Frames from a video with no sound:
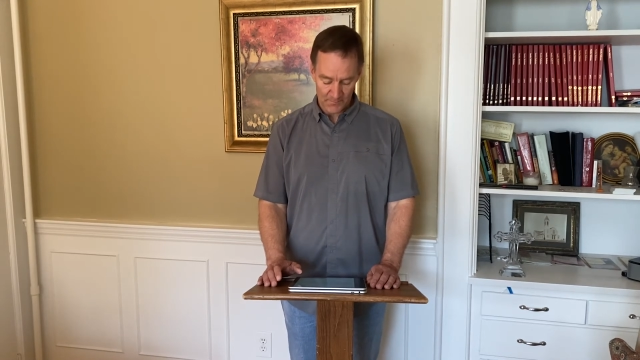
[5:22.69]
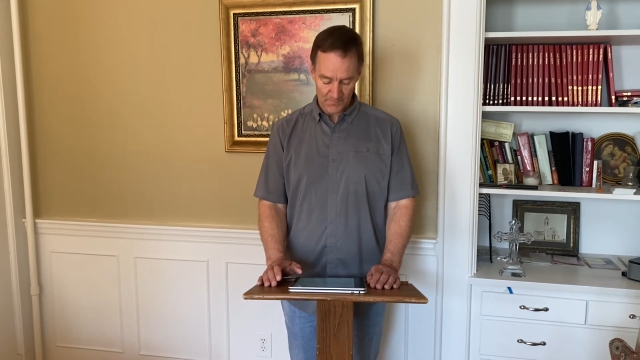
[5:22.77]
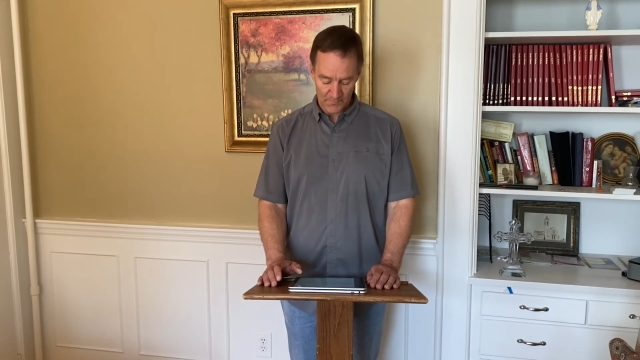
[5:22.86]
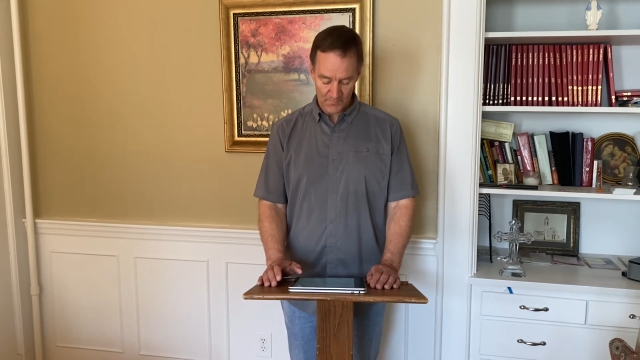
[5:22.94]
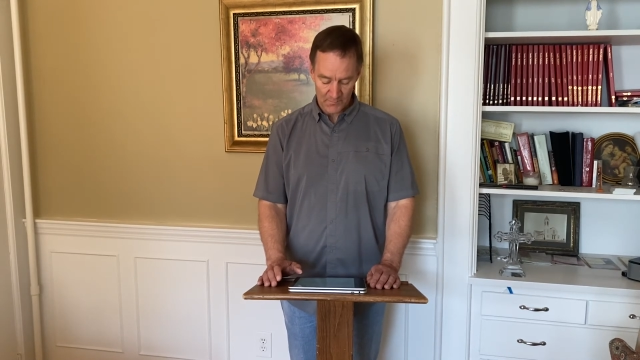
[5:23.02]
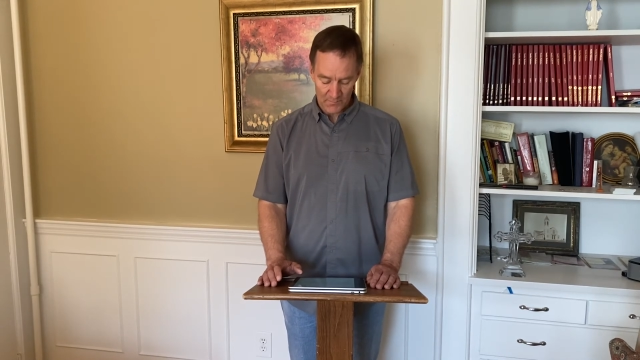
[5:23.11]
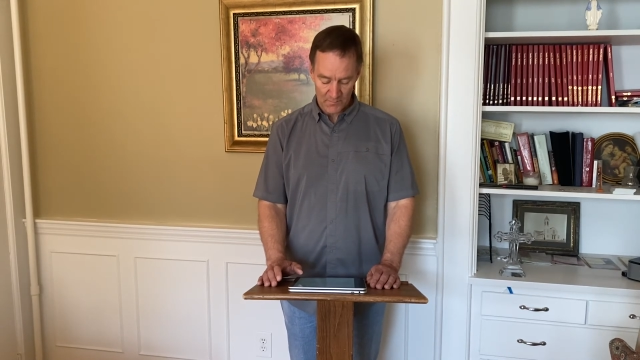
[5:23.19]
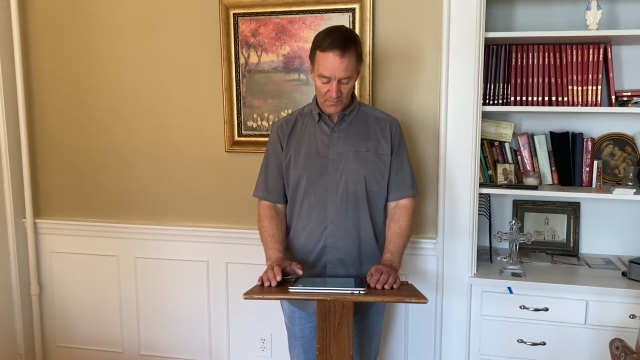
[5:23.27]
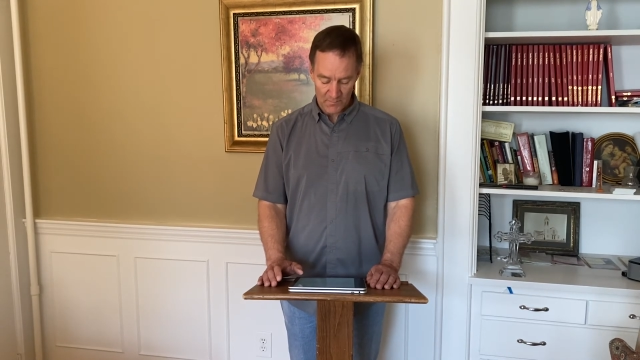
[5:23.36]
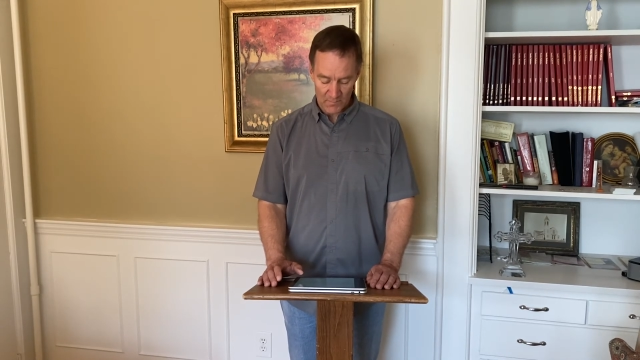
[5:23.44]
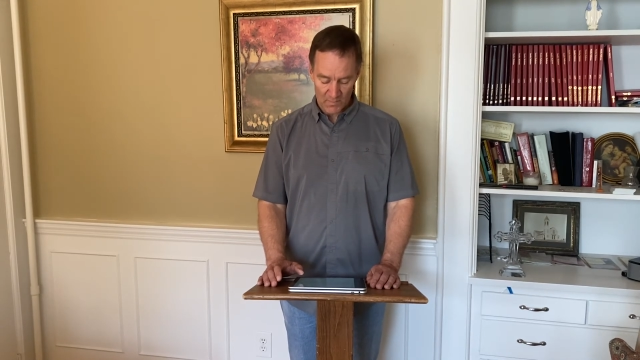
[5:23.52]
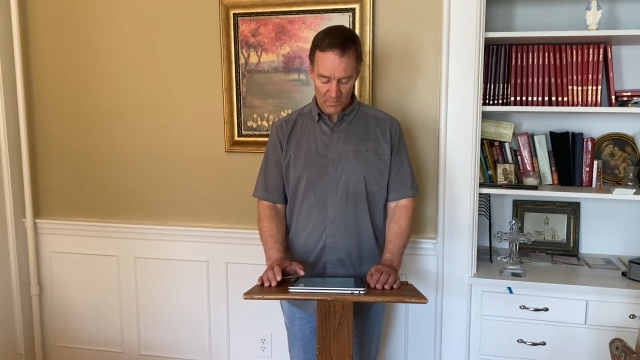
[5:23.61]

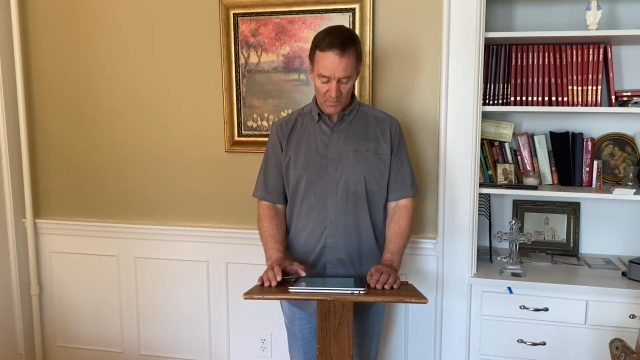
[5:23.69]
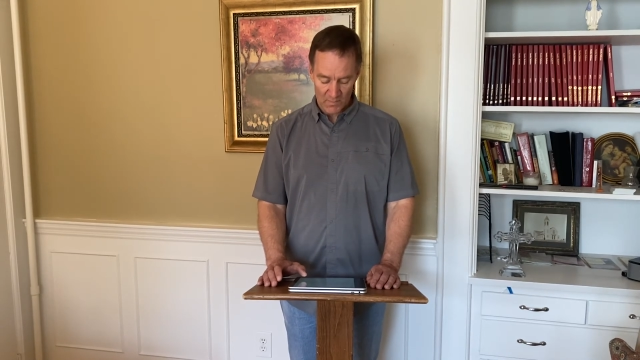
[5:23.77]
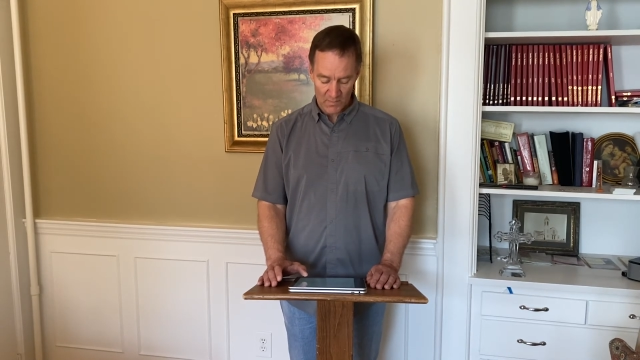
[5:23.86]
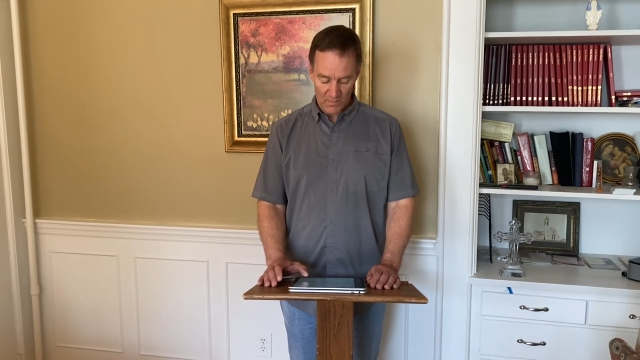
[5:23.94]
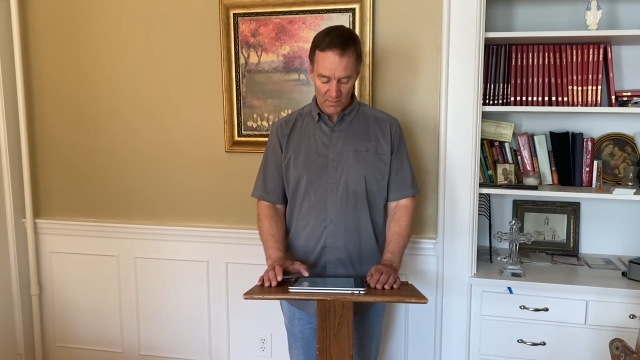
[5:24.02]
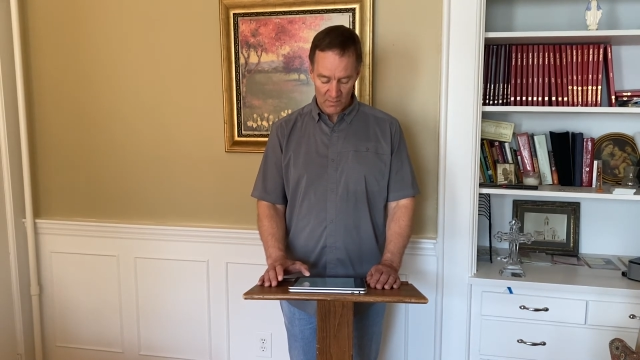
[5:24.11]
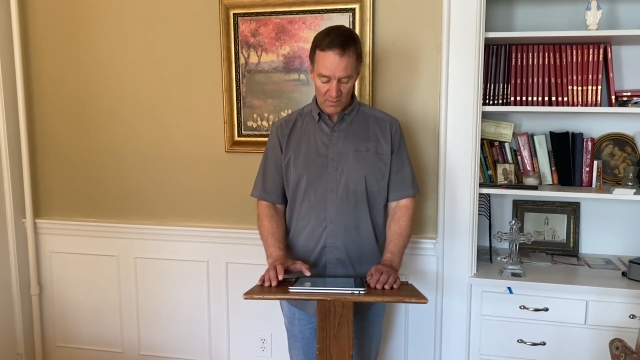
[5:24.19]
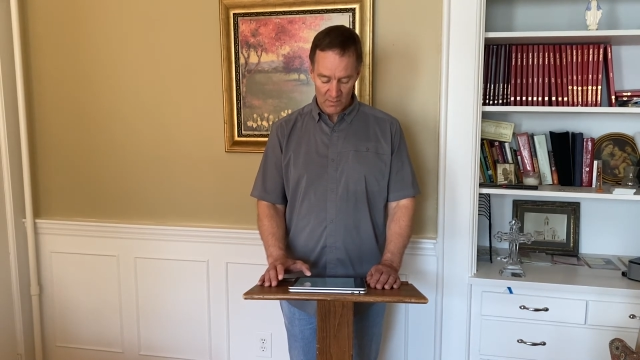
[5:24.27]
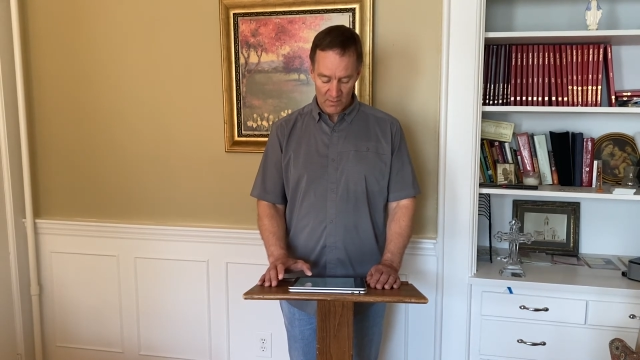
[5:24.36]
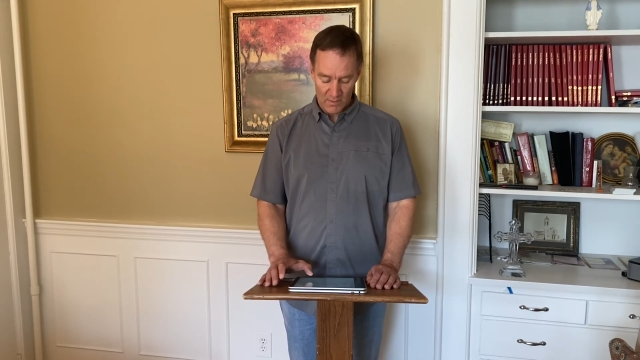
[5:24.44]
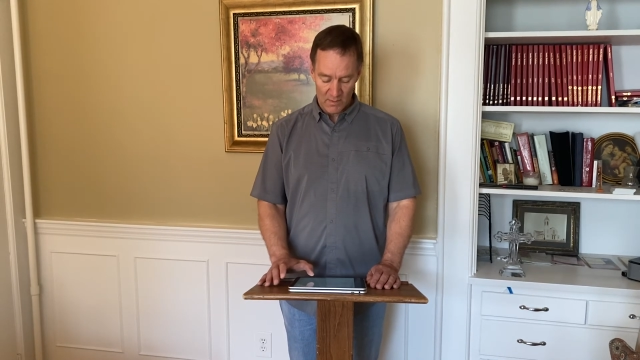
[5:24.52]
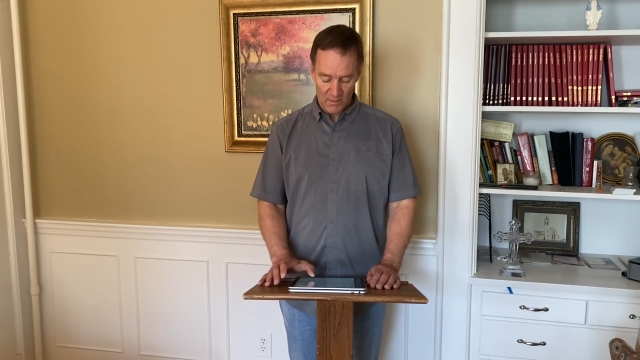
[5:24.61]

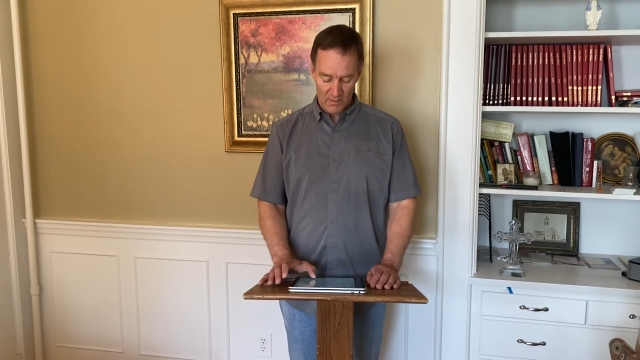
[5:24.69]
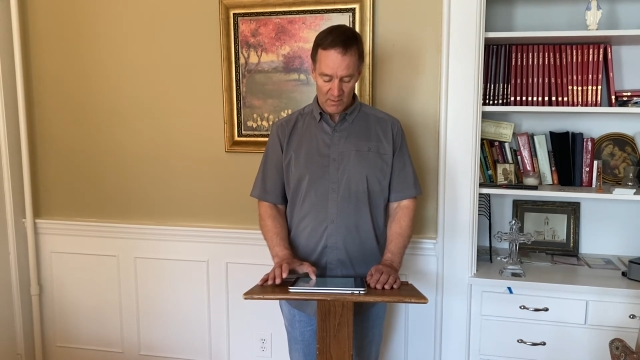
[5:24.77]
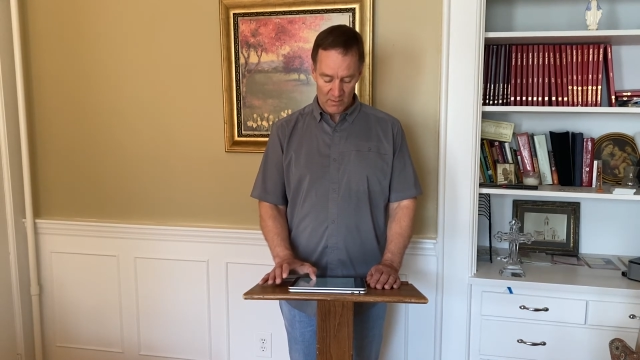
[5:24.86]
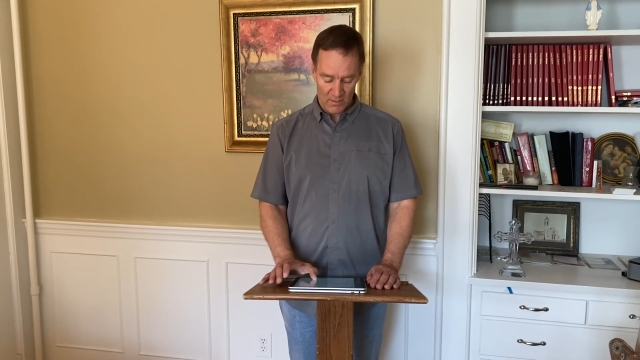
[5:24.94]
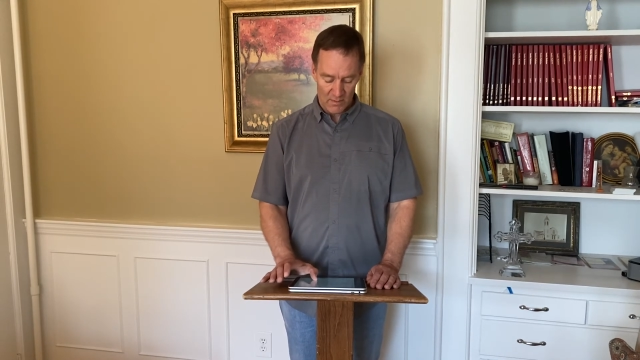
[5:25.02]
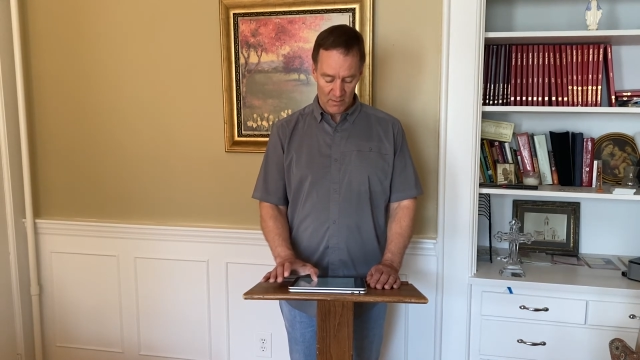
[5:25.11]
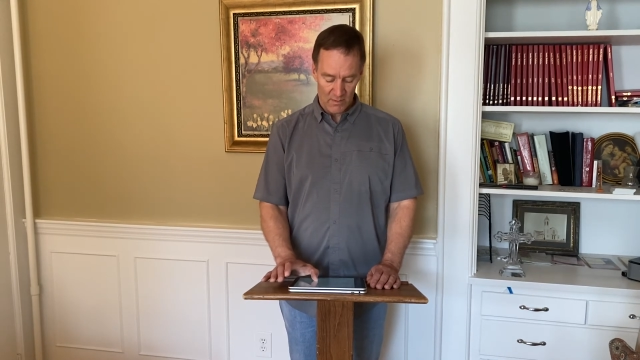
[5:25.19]
Nothing is said.